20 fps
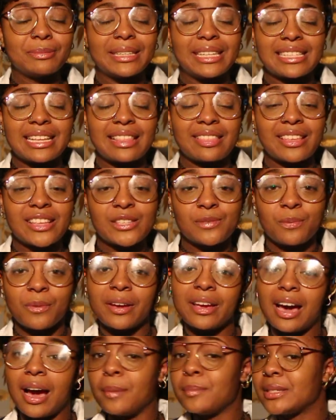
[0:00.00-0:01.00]
because at this
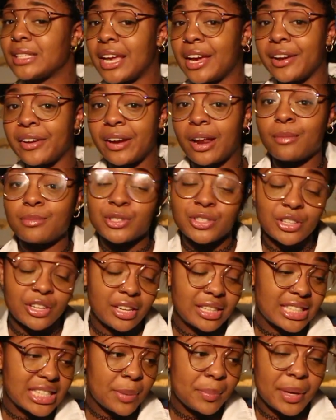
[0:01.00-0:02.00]
point, I'm scared. I'm
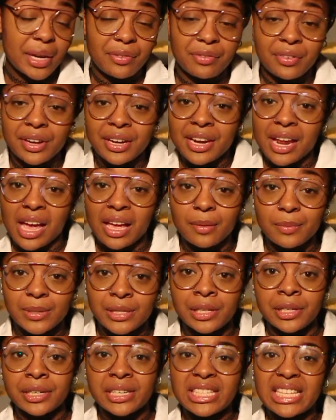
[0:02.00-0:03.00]
shook. Somebody finna die
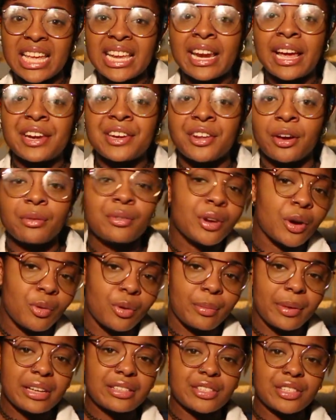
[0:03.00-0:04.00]
upstairs and I don't know
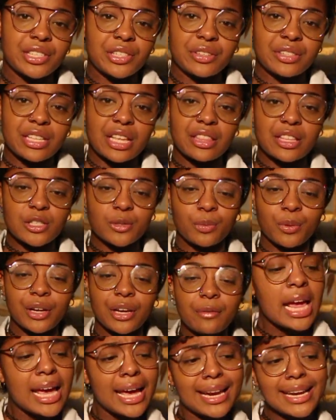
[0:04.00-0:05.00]
where my sister is at this
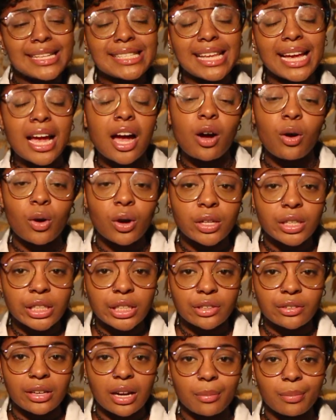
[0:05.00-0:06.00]
point. And he's like, how old are
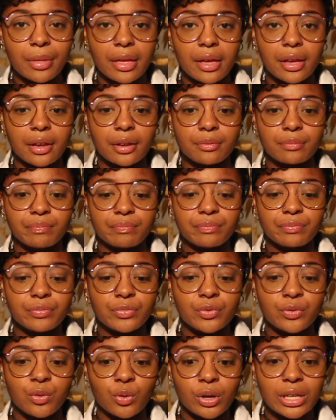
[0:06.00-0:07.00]
you? And I'm like,
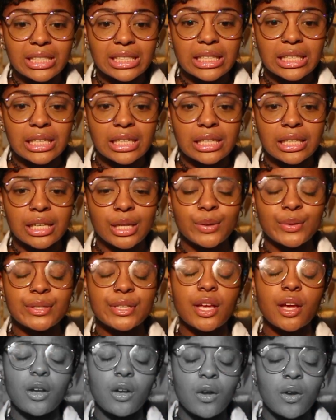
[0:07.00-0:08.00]
14. He was
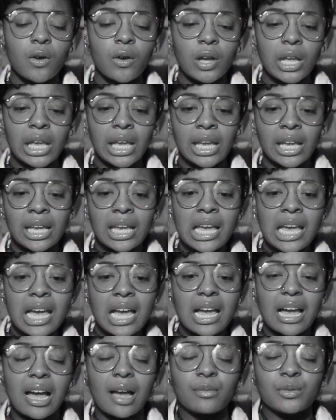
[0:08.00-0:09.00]
like, oh, okay.
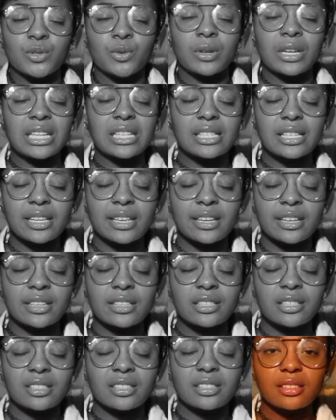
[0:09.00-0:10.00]
I'm
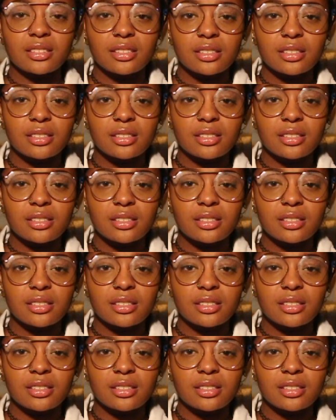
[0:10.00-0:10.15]
26.